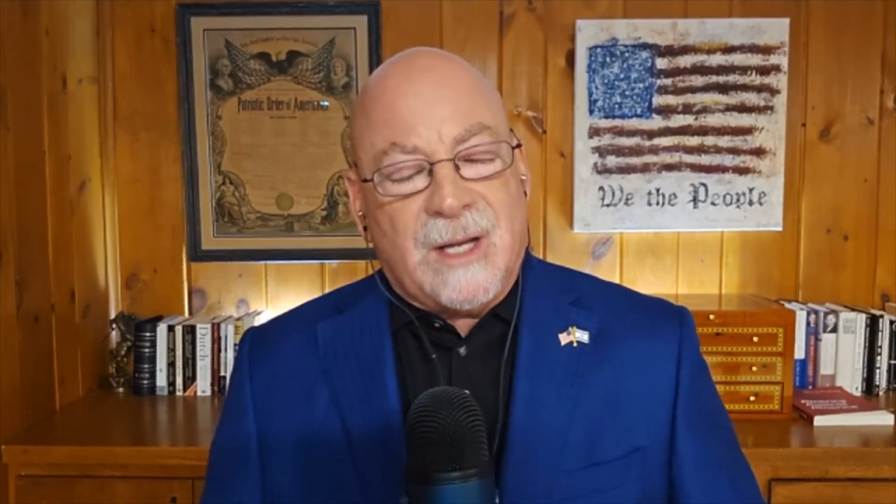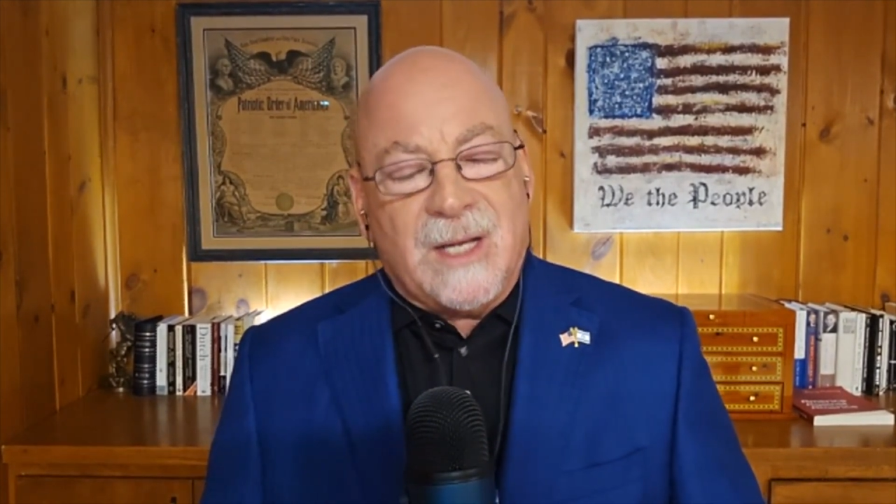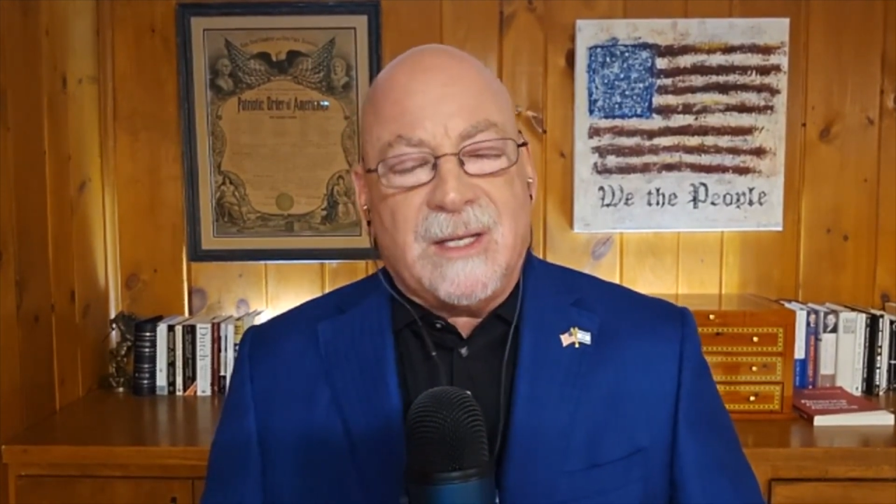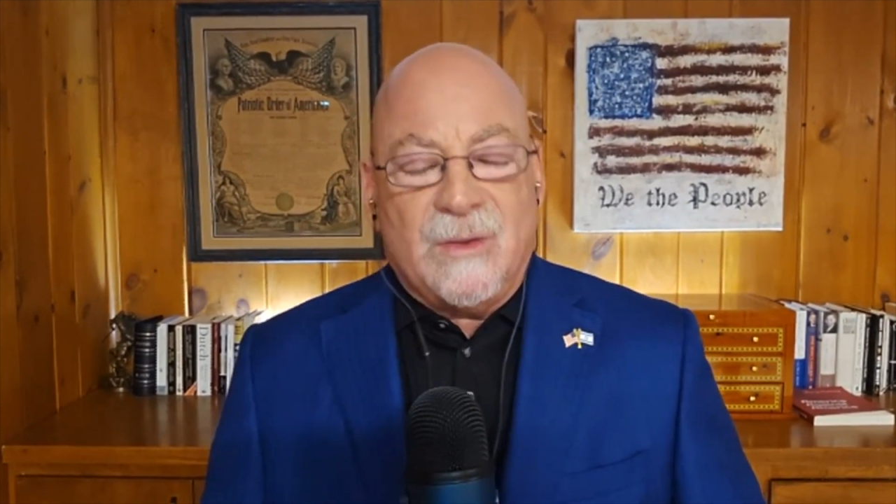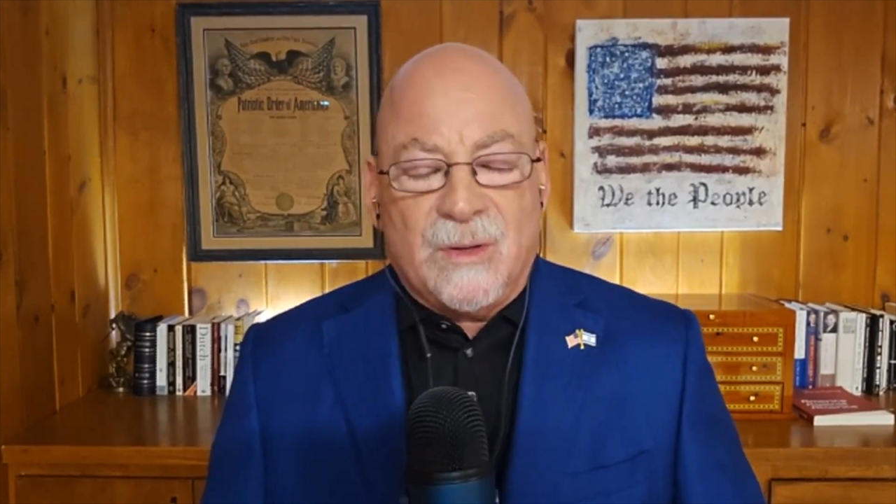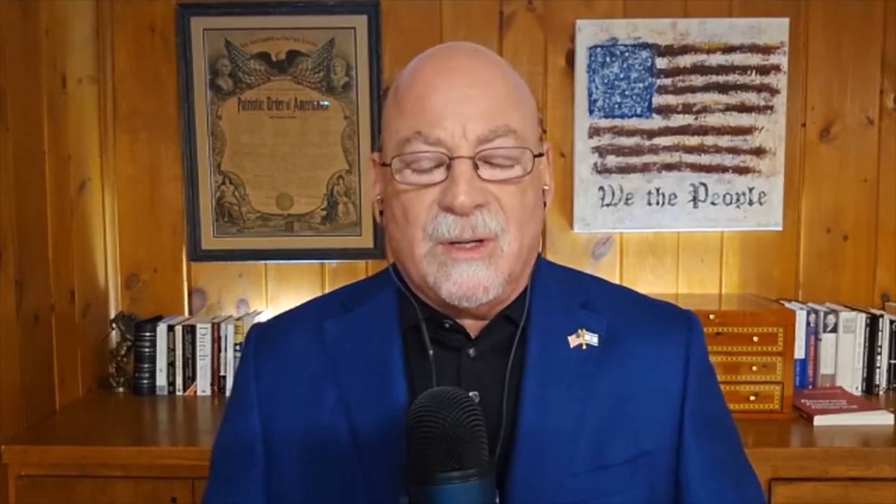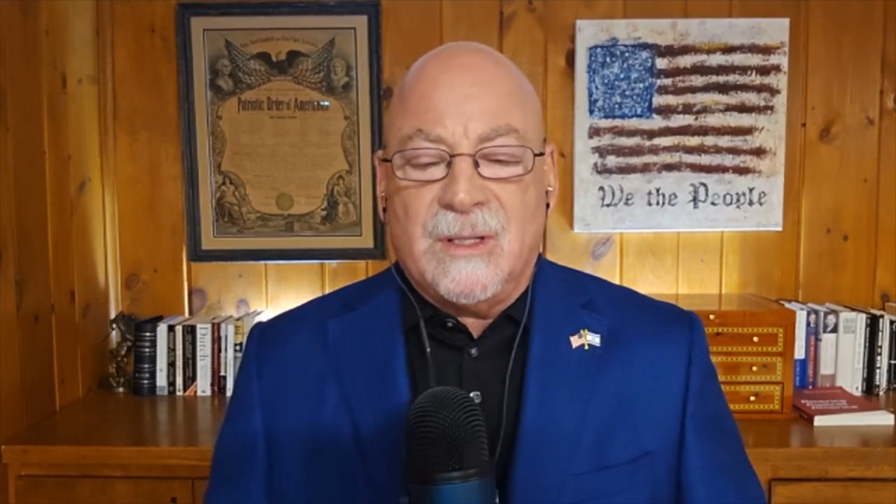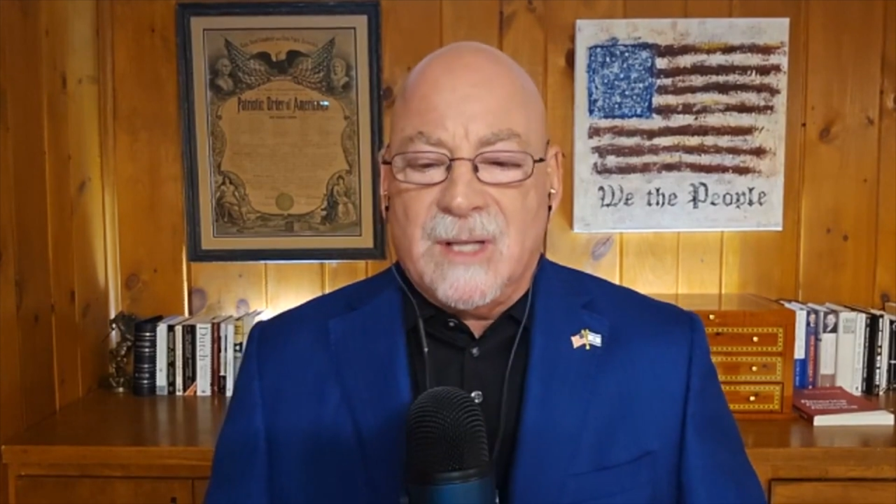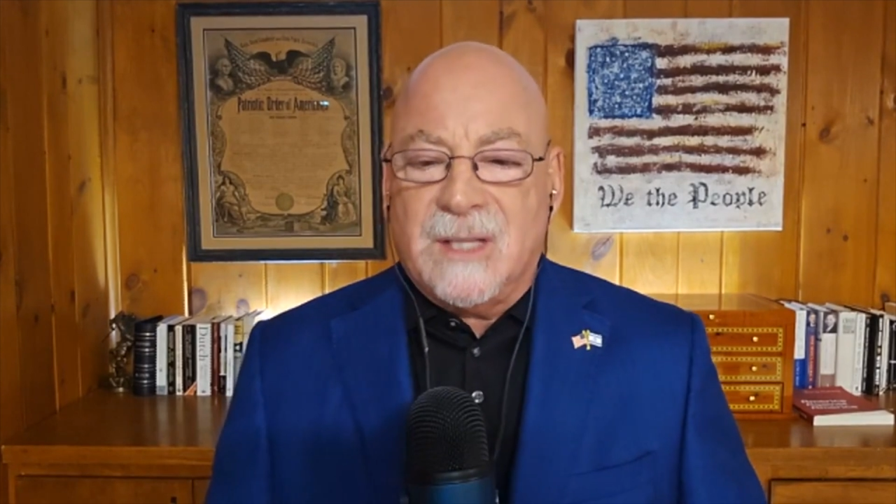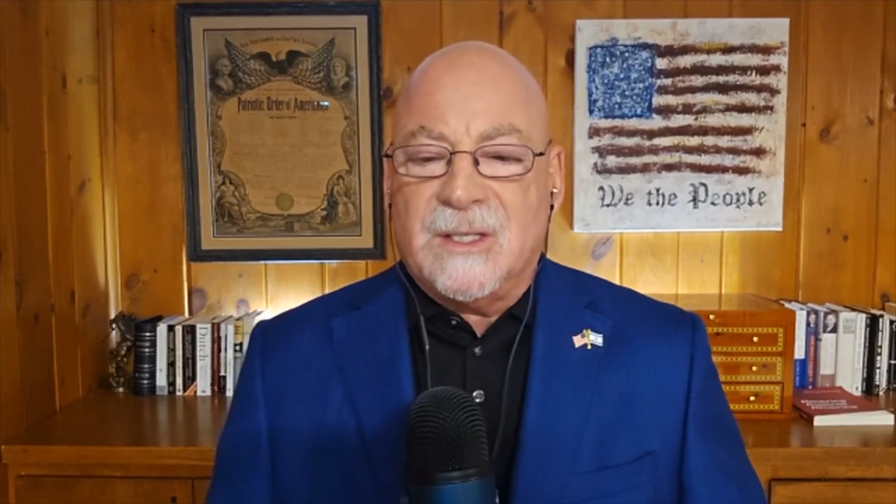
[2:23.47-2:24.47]

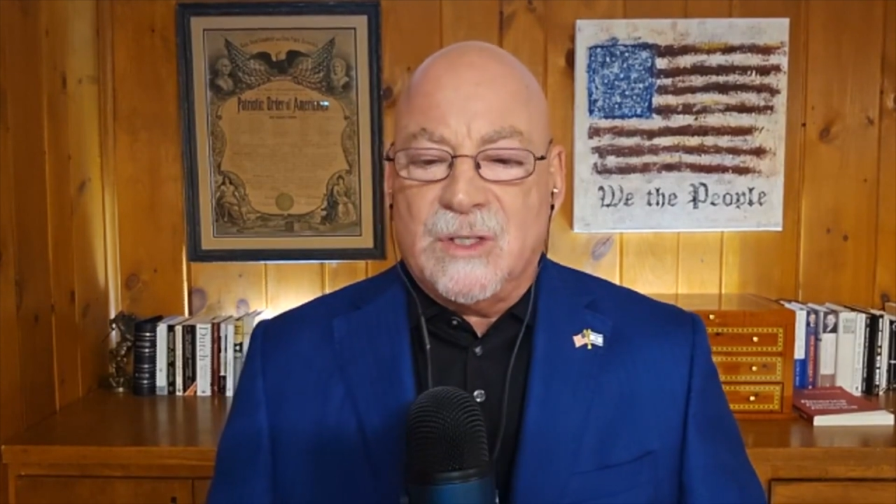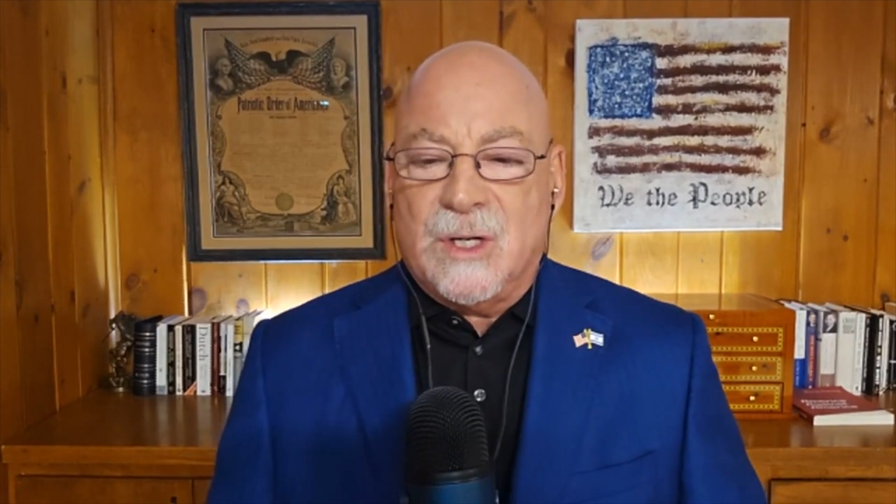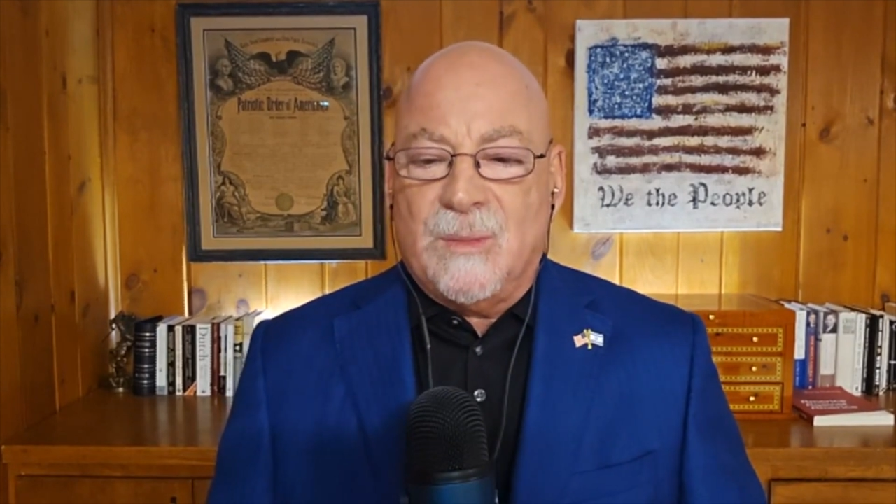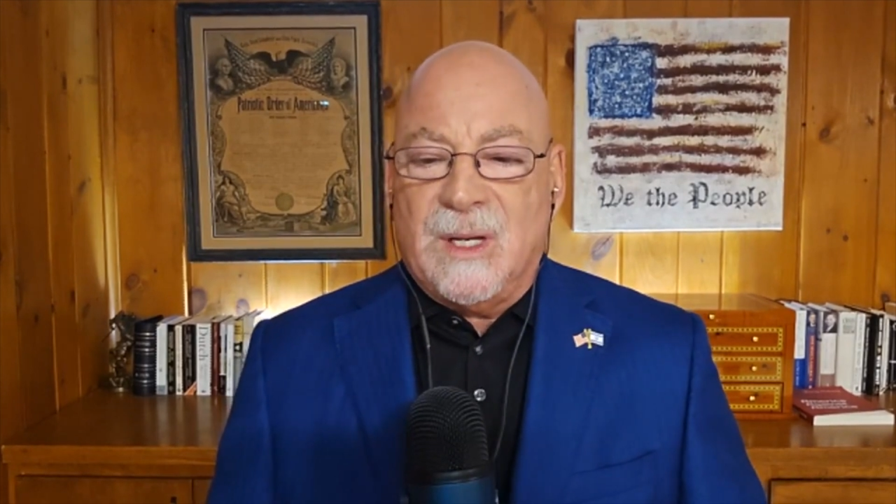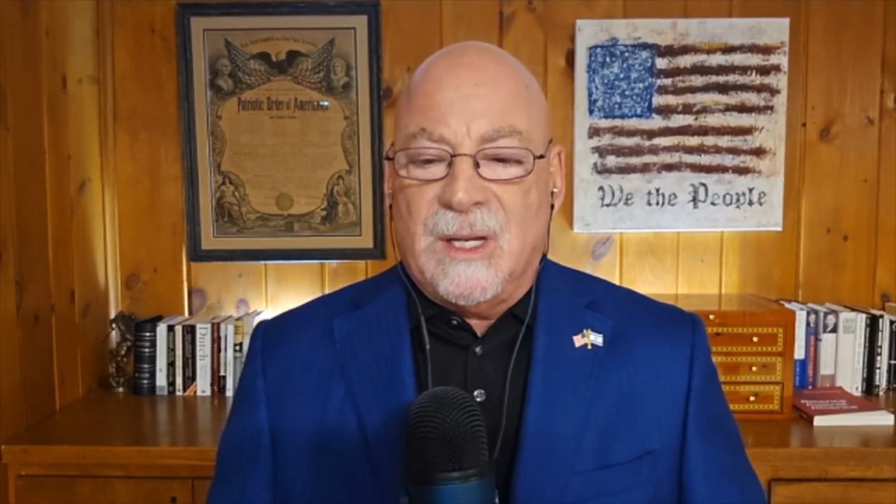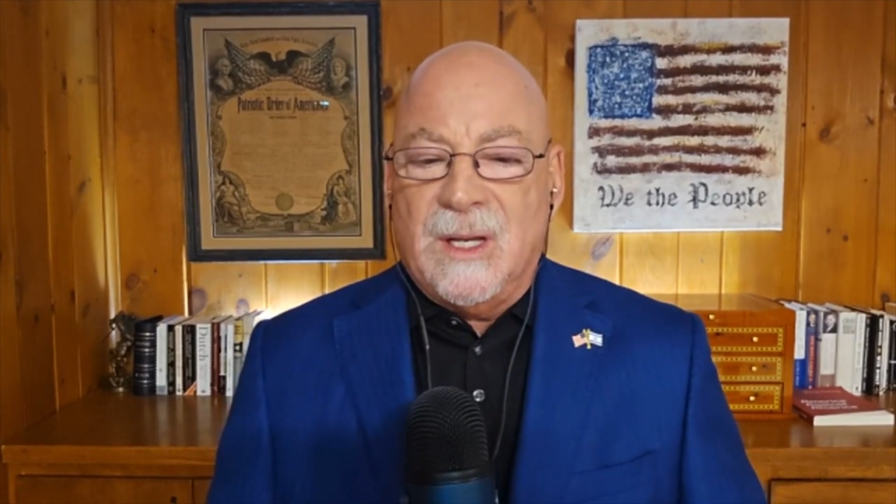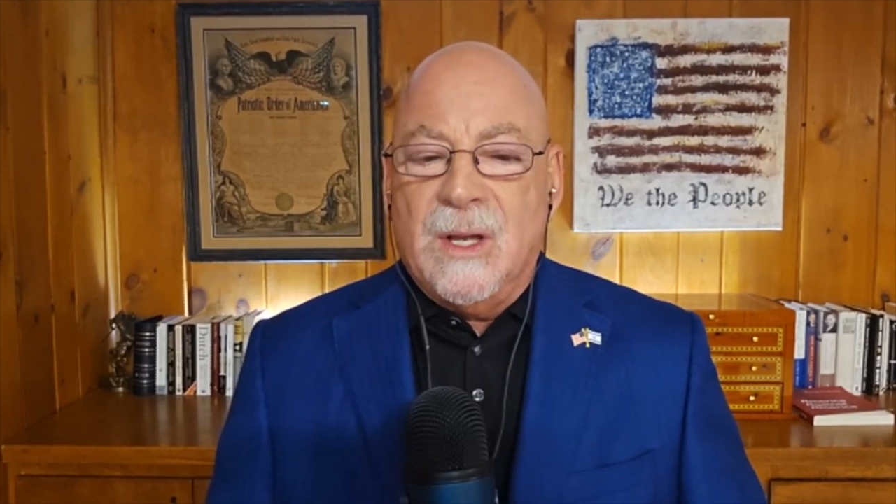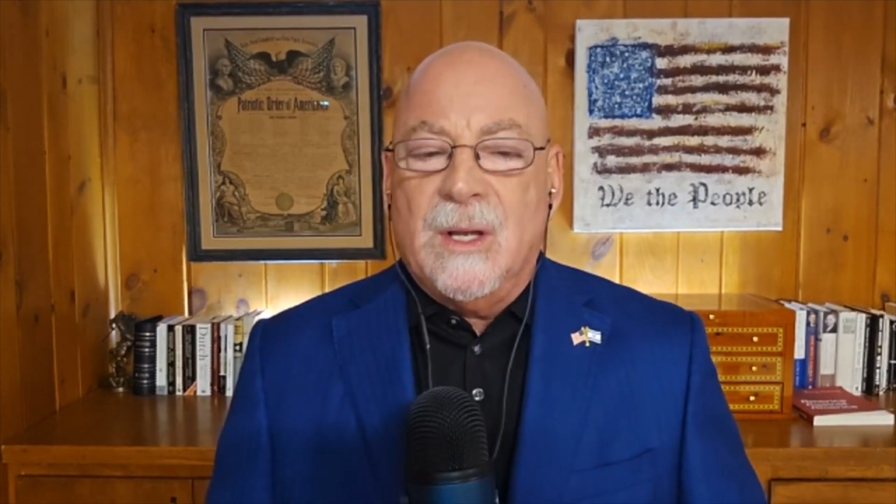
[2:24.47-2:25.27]
1930s Nazi Germany,